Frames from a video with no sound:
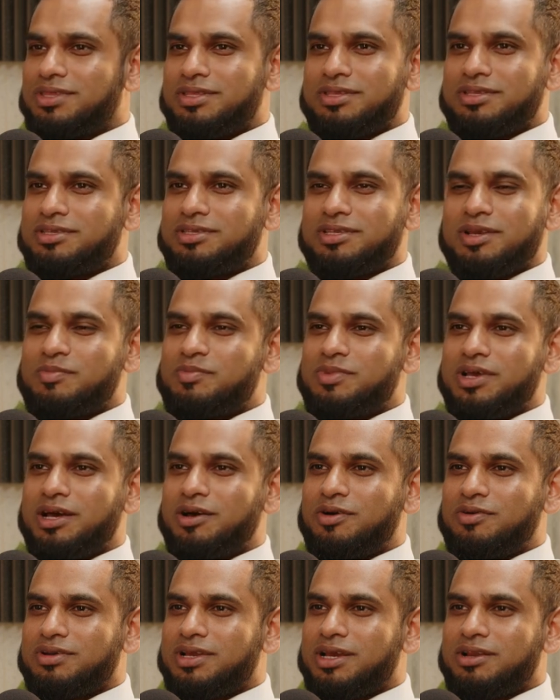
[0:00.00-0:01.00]
He
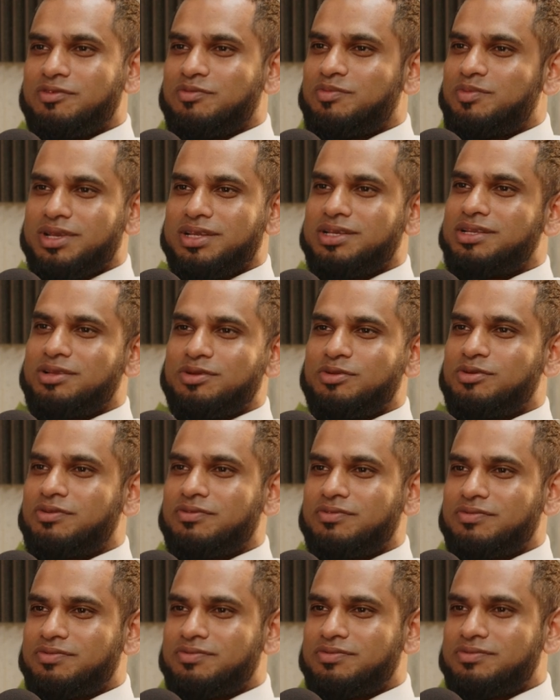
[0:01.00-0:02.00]
somehow kind of made it
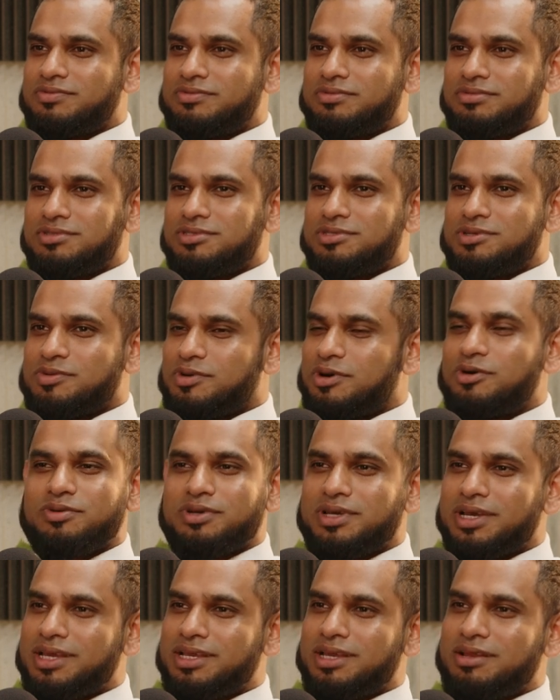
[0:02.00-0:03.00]
look, you know,
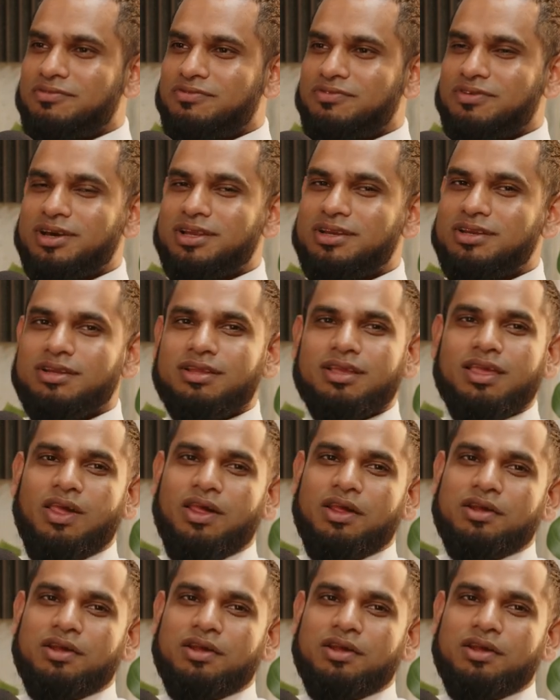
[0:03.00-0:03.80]
okay and fun.